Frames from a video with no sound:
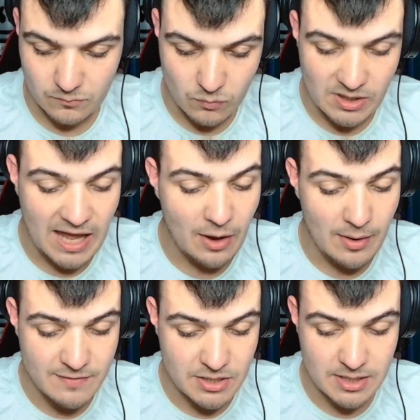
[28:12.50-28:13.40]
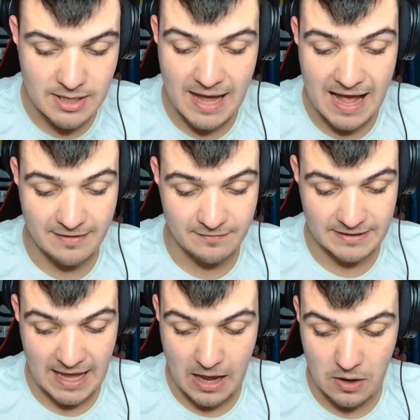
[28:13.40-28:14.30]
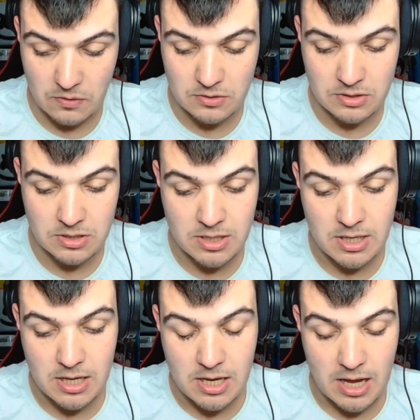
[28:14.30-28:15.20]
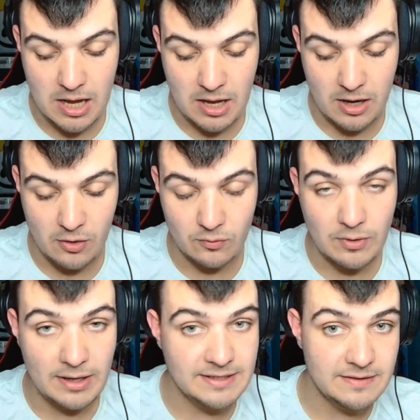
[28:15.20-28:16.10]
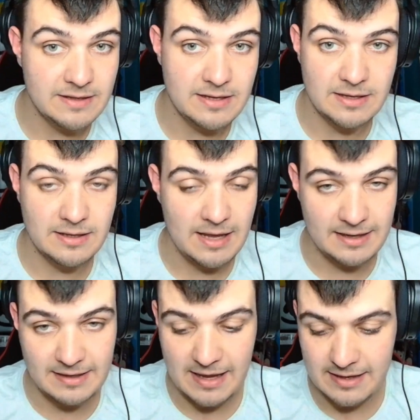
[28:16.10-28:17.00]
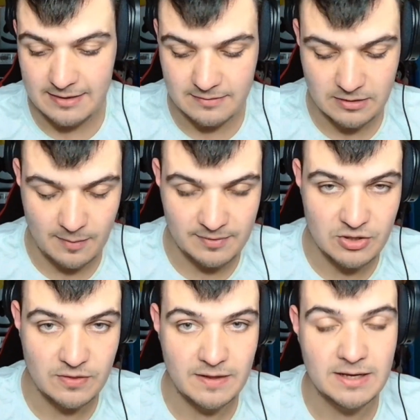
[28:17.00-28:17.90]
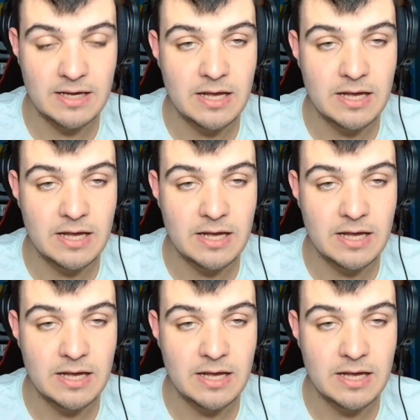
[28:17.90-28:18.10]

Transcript: However, as of now, I did the head-to-head competition thing.